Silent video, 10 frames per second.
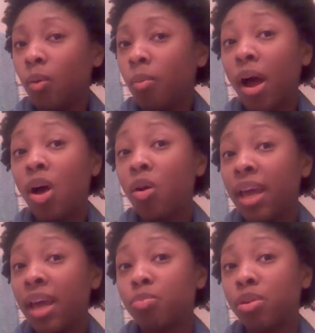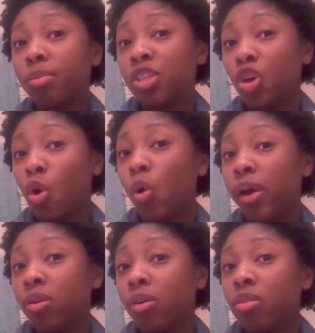Well, my whole head is pretty much a
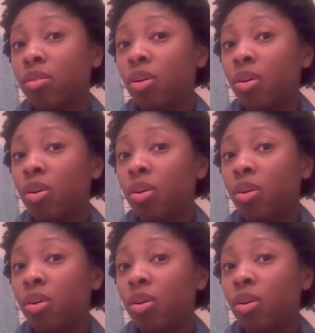coil.